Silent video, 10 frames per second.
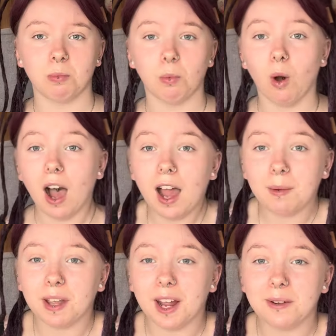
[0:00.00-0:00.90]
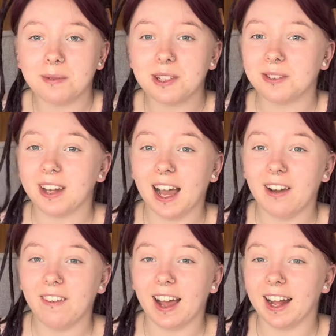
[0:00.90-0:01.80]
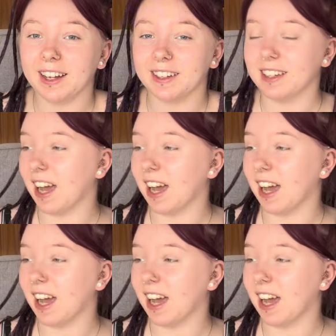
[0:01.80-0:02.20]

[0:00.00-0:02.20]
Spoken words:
what I'm getting up to now, and